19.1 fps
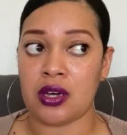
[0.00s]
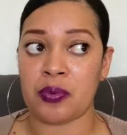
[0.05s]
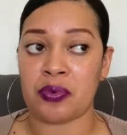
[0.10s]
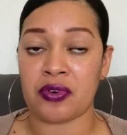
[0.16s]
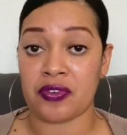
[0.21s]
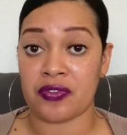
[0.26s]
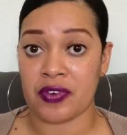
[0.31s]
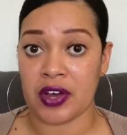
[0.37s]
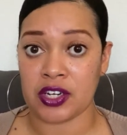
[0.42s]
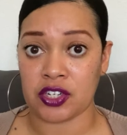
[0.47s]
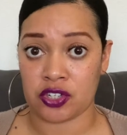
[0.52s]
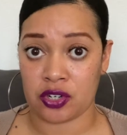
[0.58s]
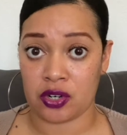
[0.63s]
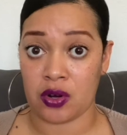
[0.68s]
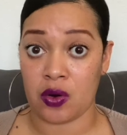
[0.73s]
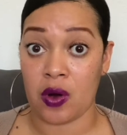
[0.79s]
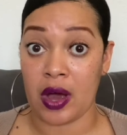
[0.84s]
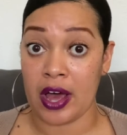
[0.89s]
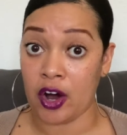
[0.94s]

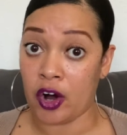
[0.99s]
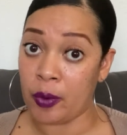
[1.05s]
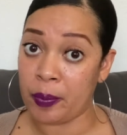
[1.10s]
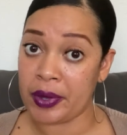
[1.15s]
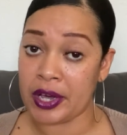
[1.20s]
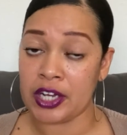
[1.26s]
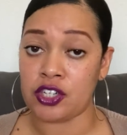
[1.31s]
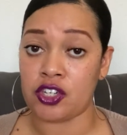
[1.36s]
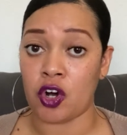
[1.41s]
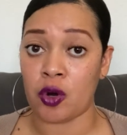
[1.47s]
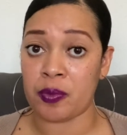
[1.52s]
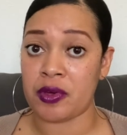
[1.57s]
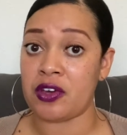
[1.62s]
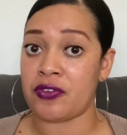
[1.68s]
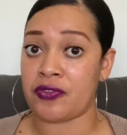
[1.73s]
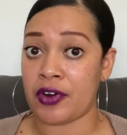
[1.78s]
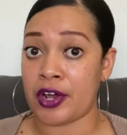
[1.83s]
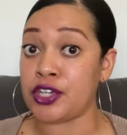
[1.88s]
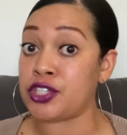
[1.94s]
professional help, and don't be
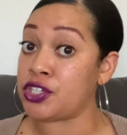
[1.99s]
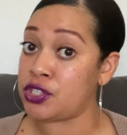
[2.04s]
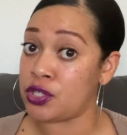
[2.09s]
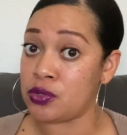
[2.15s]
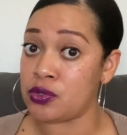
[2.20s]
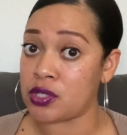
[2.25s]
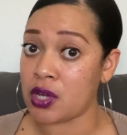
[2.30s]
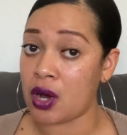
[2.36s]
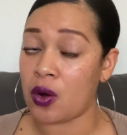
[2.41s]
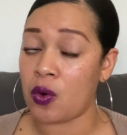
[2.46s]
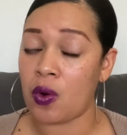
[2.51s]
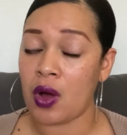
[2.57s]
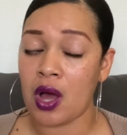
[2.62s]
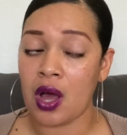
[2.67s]
afraid to do so.